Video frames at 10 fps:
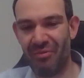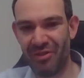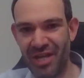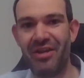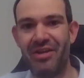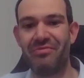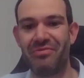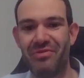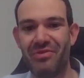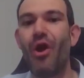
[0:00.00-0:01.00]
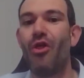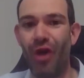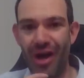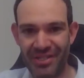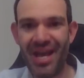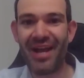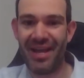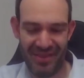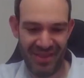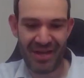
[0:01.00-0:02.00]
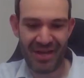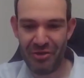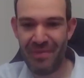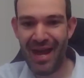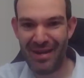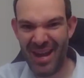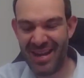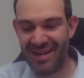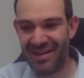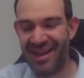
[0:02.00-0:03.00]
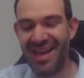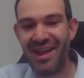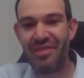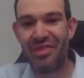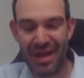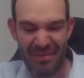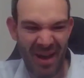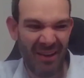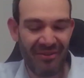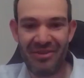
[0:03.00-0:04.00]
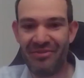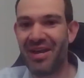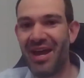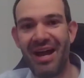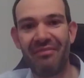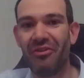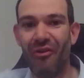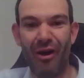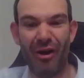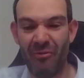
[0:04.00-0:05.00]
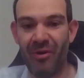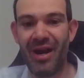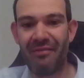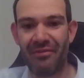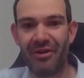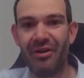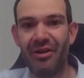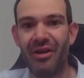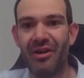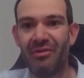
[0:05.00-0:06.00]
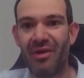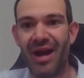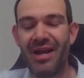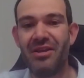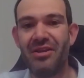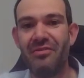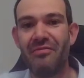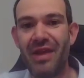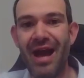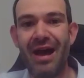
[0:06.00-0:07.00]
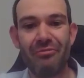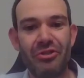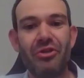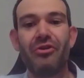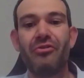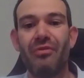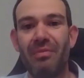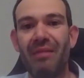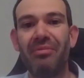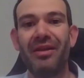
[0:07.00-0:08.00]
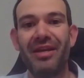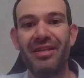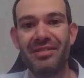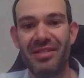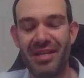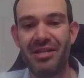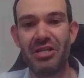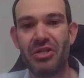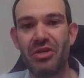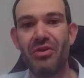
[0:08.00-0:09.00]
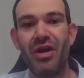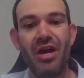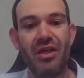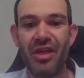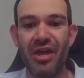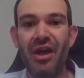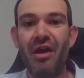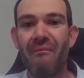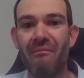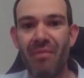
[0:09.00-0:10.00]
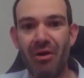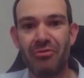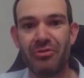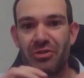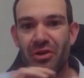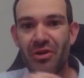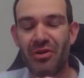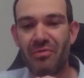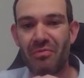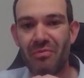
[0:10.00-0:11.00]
I will tell you, the second that you mandate anything about you can't have a lawn or whatever, right? You've now turned Republicans into the most